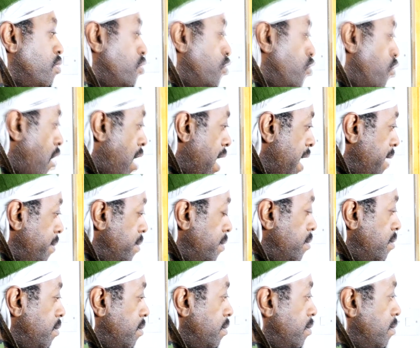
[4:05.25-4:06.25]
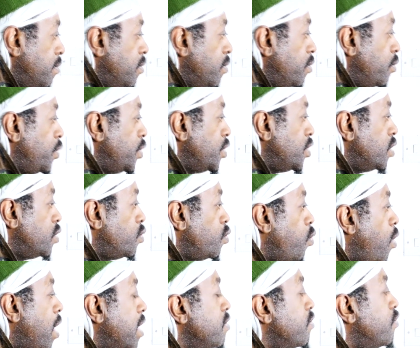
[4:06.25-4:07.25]
grime, which is
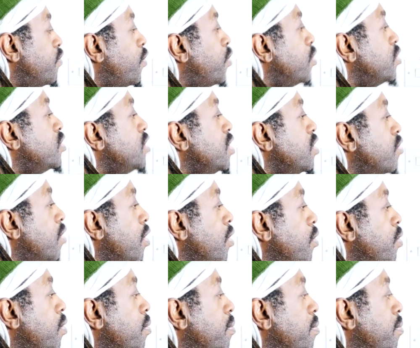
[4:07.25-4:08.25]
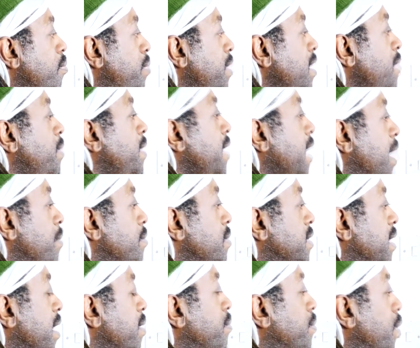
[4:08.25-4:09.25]
140
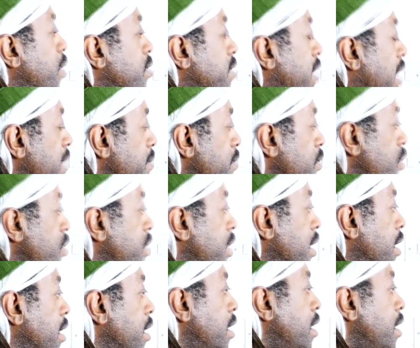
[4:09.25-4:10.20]
BPM tempo type music,